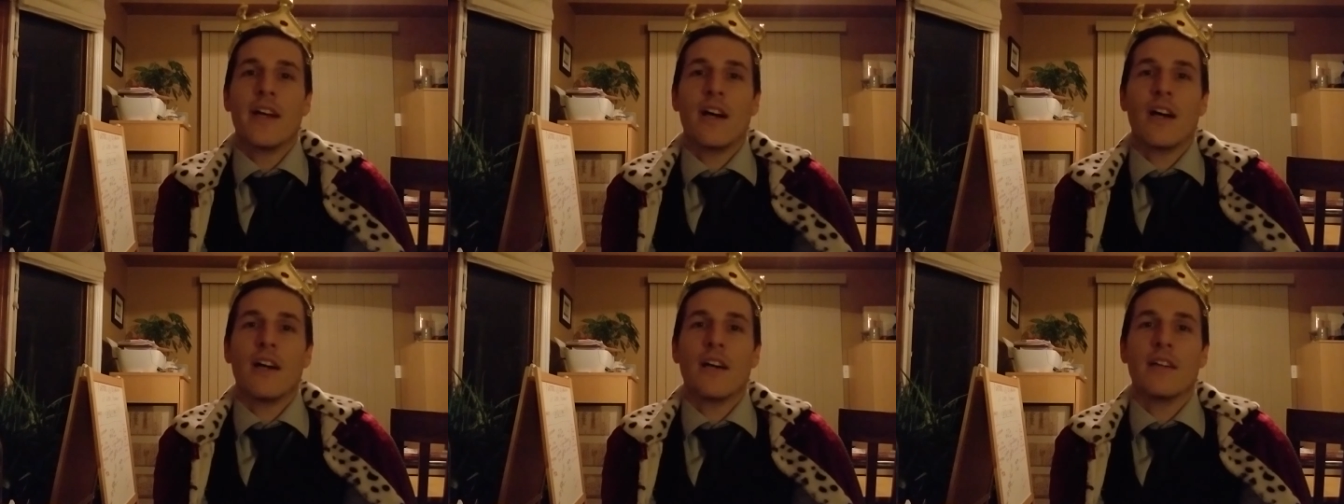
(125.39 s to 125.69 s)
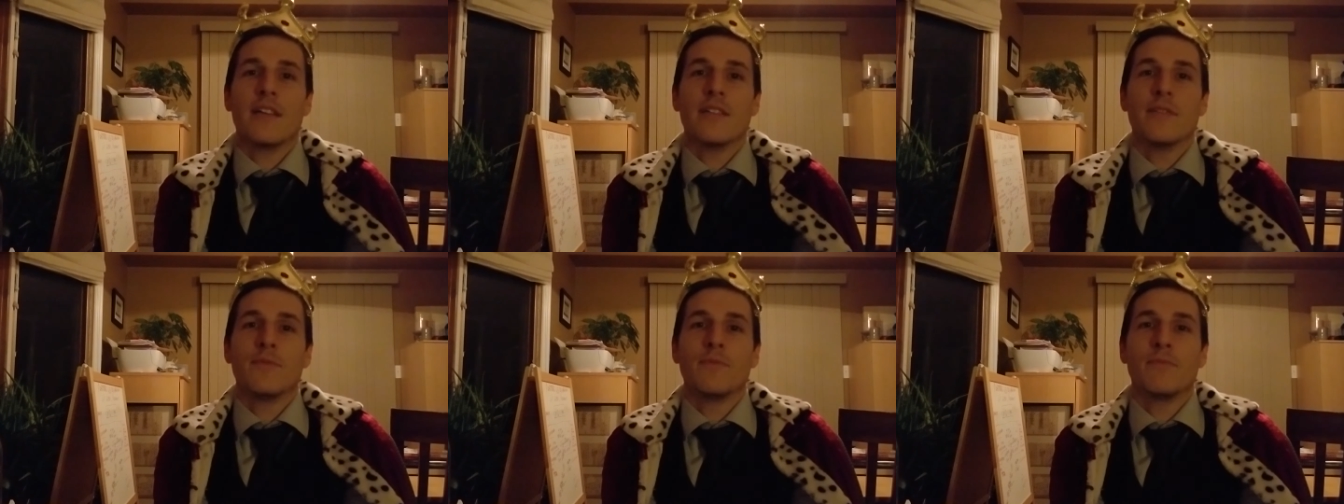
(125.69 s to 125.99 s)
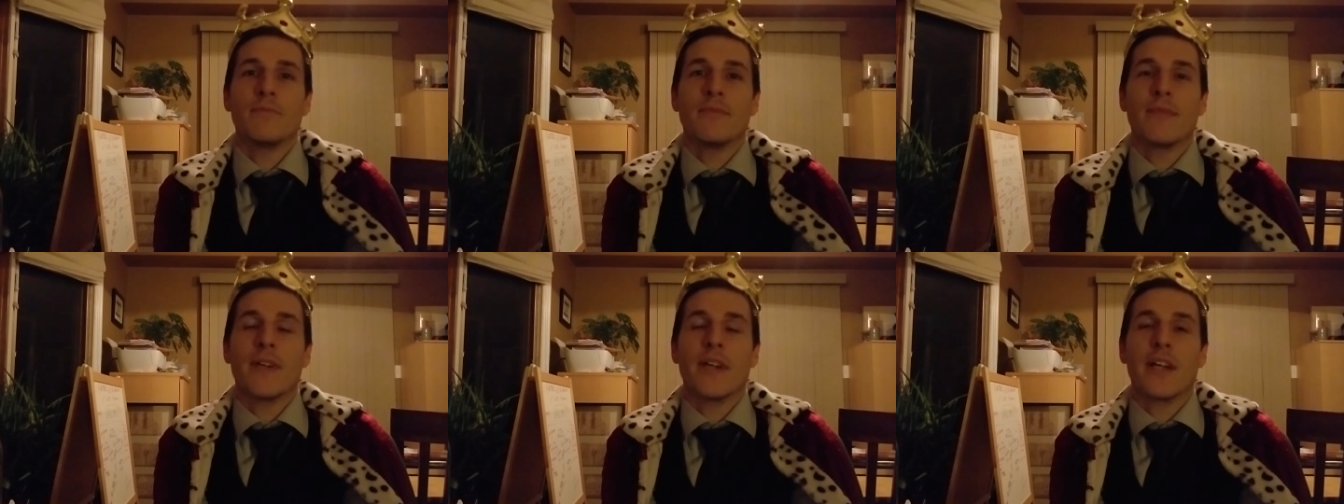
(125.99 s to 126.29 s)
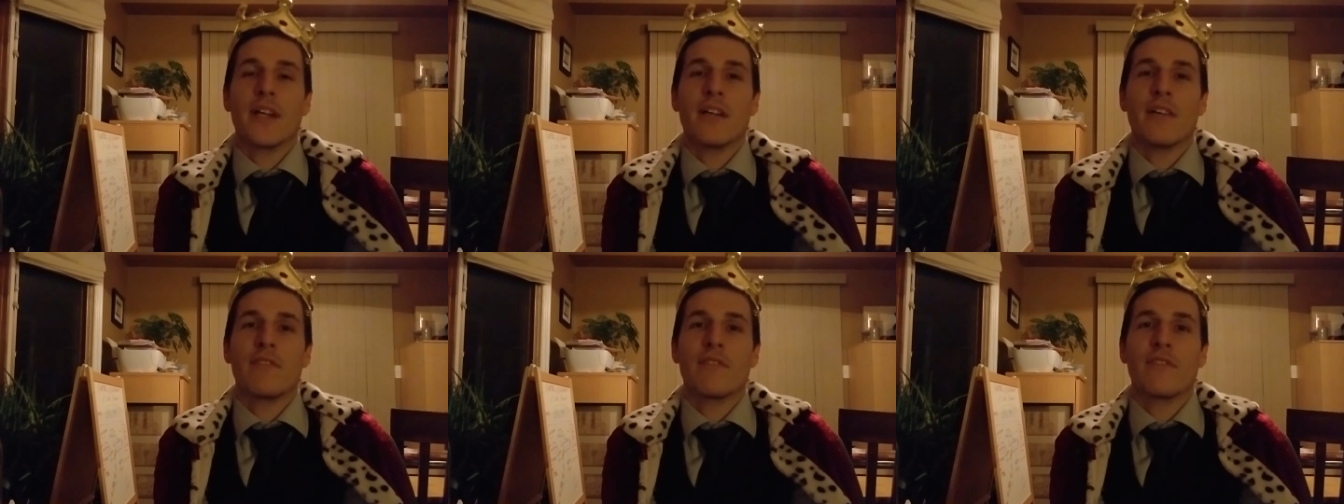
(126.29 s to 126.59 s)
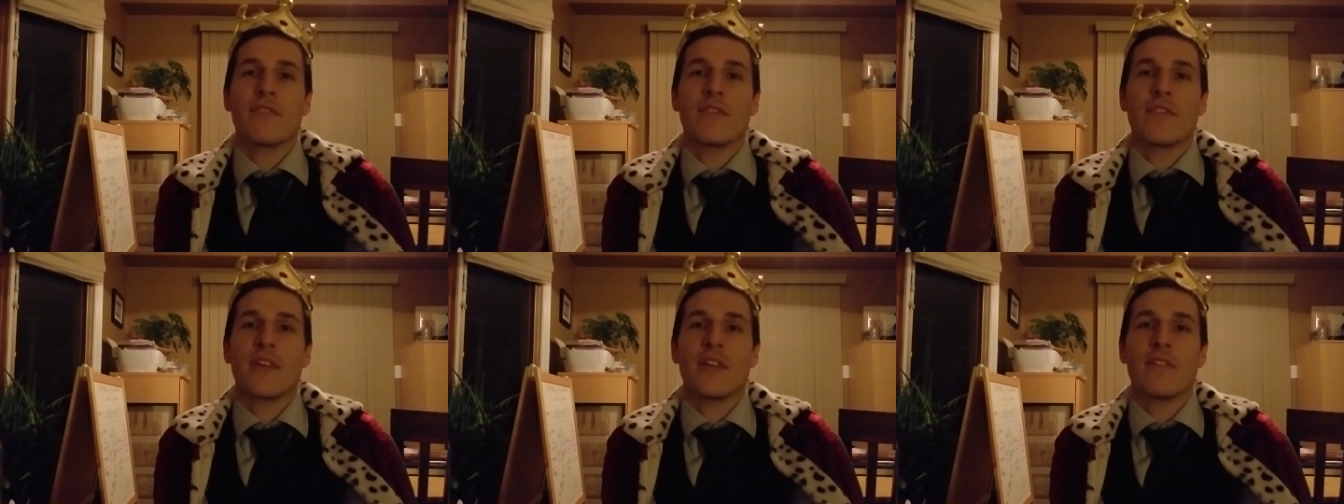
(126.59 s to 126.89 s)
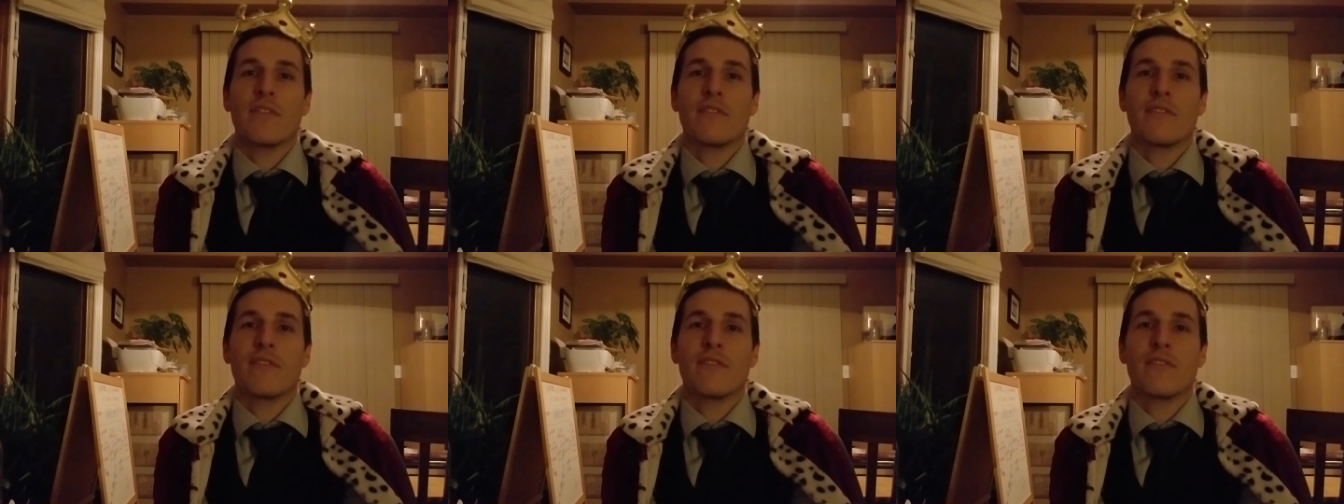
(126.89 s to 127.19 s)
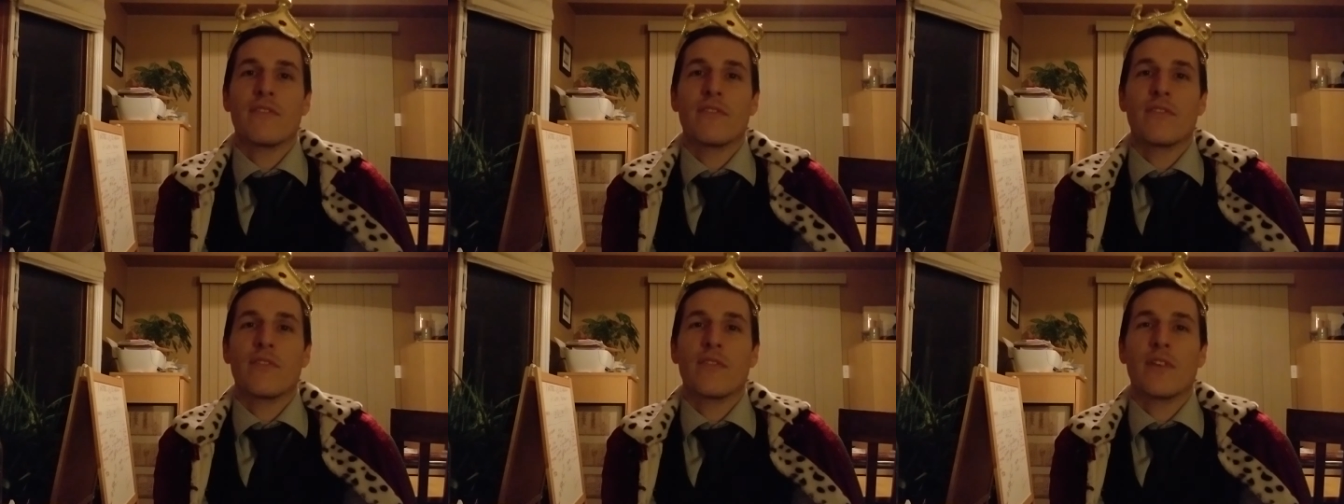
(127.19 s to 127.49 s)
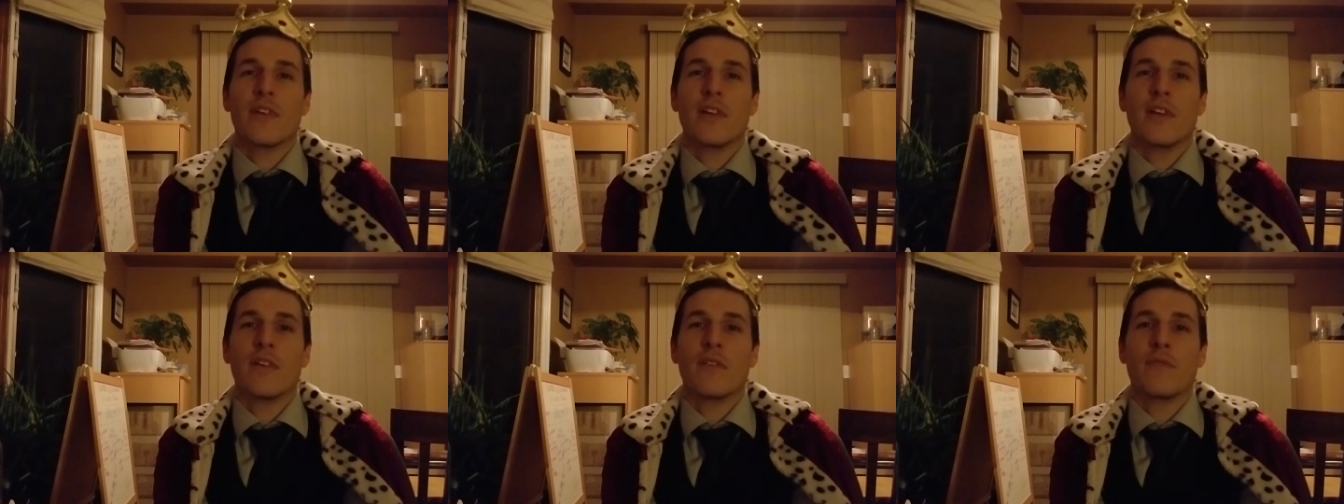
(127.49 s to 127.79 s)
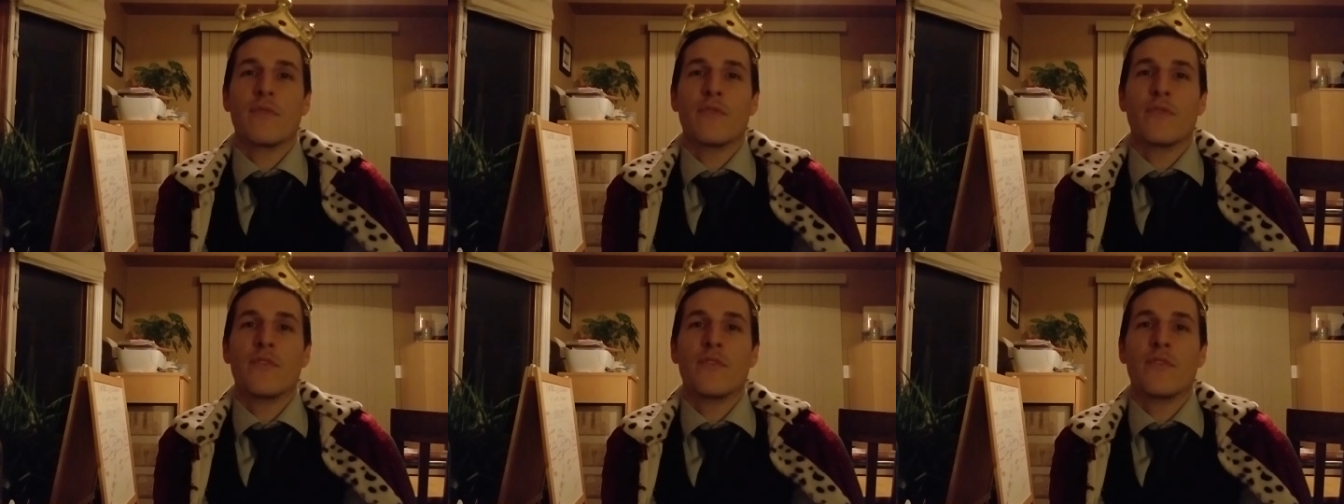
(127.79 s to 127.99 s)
Um, if if if